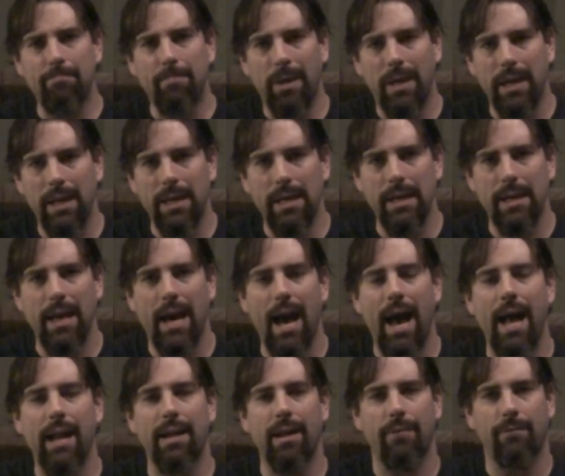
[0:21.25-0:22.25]
p
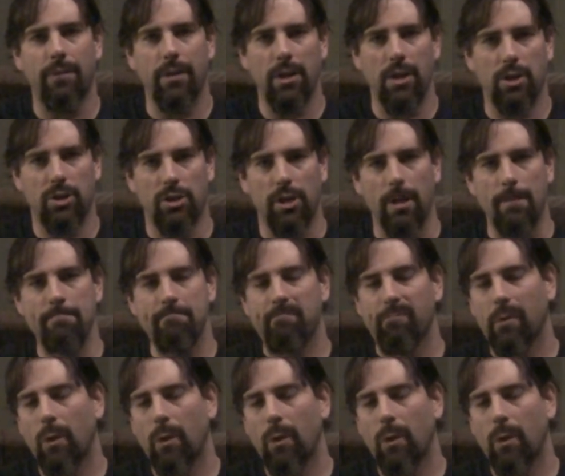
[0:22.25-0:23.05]
high definition.